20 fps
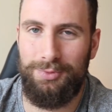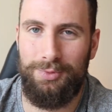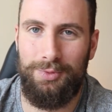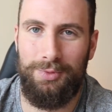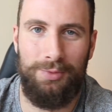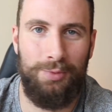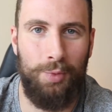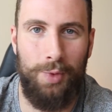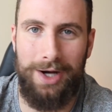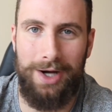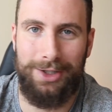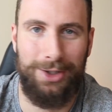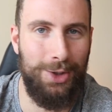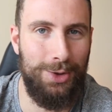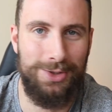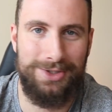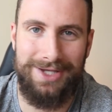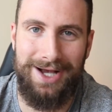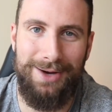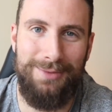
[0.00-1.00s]
what
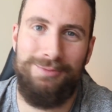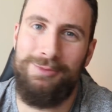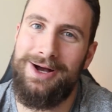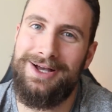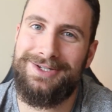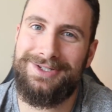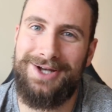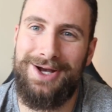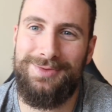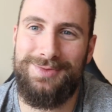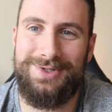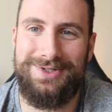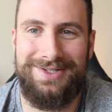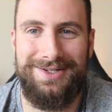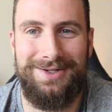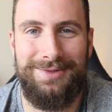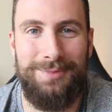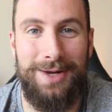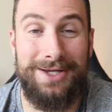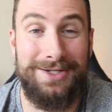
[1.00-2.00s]
goes up must
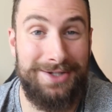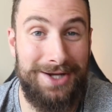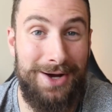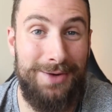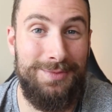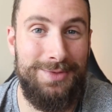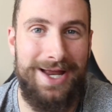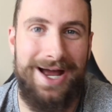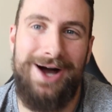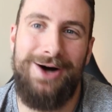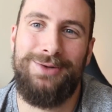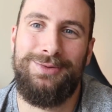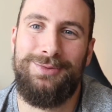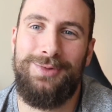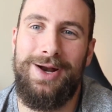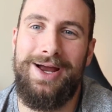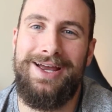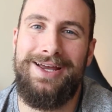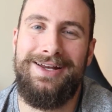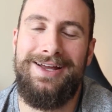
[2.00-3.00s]
come down,
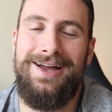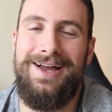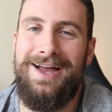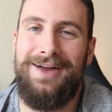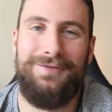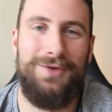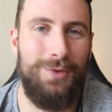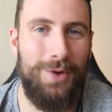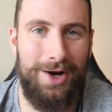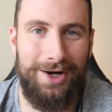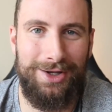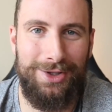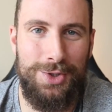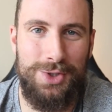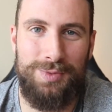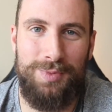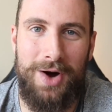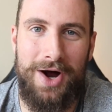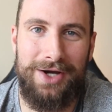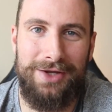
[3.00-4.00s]
right? If you want to lose
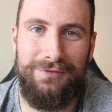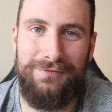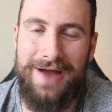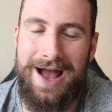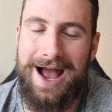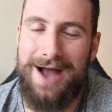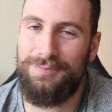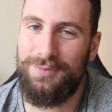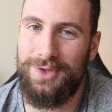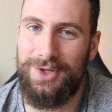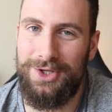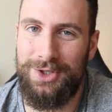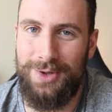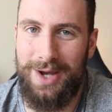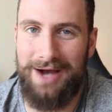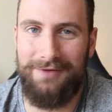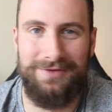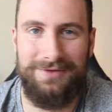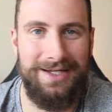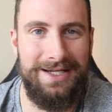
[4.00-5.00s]
body fat, you
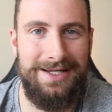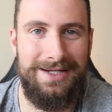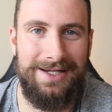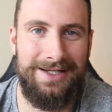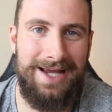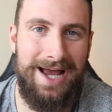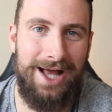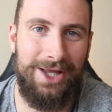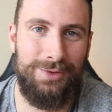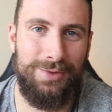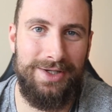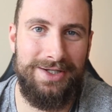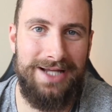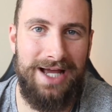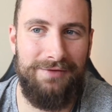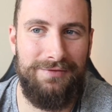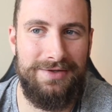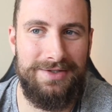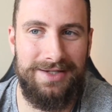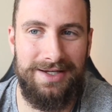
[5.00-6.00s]
have to eat in a calorie
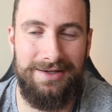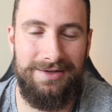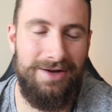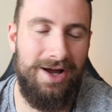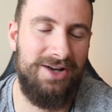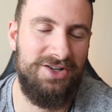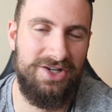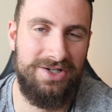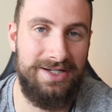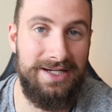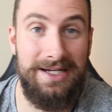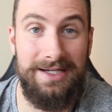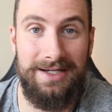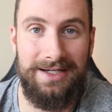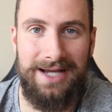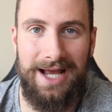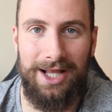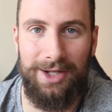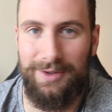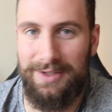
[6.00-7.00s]
deficit. Not just eat in a
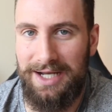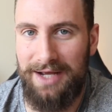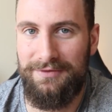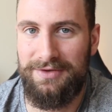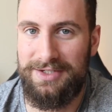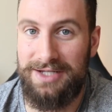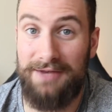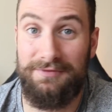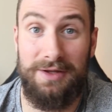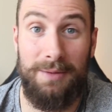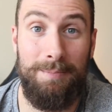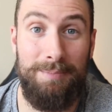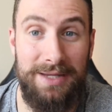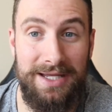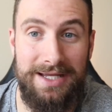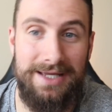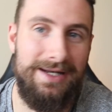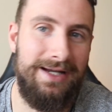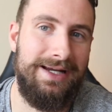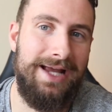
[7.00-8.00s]
calorie deficit, you have to
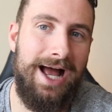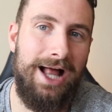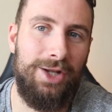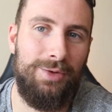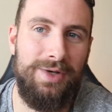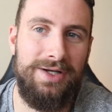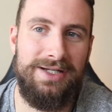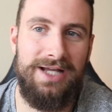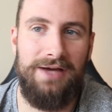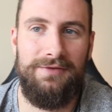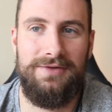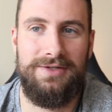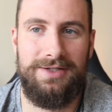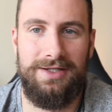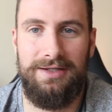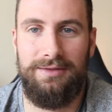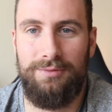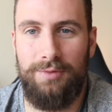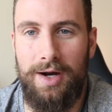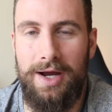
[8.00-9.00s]
be in a calorie
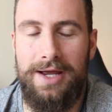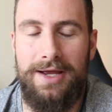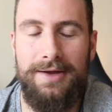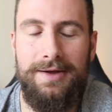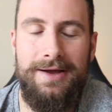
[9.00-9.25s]
deficit, right?